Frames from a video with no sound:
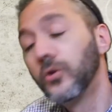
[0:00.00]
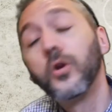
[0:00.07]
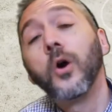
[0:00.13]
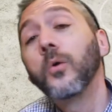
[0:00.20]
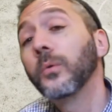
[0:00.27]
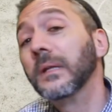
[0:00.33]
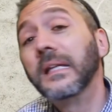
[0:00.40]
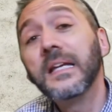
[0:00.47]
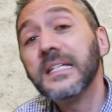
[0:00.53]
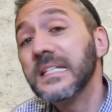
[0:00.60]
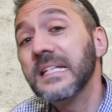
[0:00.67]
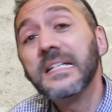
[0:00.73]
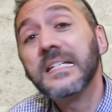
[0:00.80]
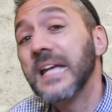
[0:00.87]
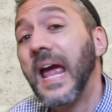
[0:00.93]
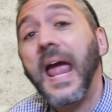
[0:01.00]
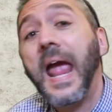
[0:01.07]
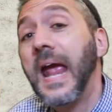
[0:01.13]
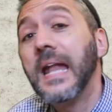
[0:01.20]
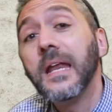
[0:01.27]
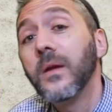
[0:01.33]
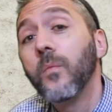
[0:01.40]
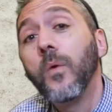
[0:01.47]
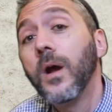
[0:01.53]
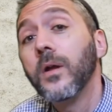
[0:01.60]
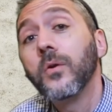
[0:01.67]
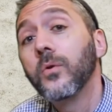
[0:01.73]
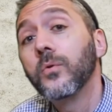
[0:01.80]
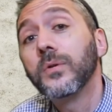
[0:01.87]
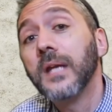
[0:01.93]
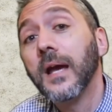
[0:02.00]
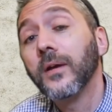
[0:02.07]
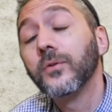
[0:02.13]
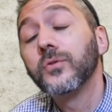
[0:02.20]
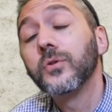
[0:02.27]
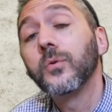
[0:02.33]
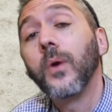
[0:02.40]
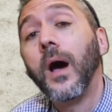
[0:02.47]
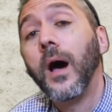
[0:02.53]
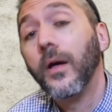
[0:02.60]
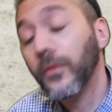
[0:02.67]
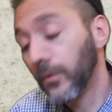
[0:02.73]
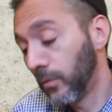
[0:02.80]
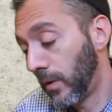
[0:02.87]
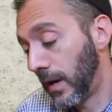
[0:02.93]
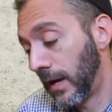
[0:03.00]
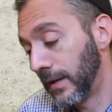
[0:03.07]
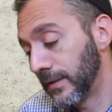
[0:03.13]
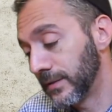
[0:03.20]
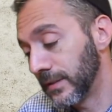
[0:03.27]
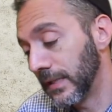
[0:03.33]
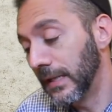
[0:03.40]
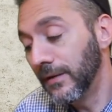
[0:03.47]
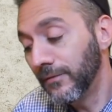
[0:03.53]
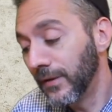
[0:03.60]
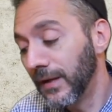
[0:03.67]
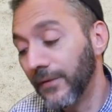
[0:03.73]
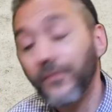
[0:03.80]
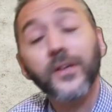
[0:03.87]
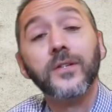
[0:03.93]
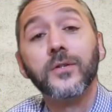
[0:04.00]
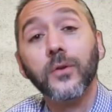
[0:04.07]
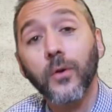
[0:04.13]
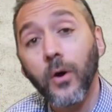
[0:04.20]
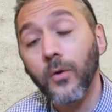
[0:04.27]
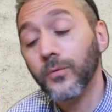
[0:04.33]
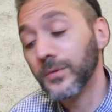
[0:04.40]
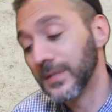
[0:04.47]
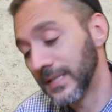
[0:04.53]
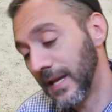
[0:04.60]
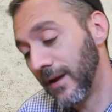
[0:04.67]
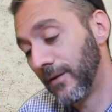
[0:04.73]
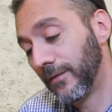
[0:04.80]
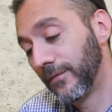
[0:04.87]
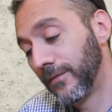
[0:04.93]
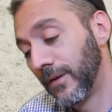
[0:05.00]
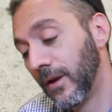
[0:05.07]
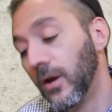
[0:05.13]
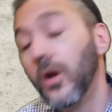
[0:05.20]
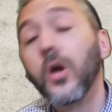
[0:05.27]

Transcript: Don't listen to anyone who tells you otherwise, even if it's your own self.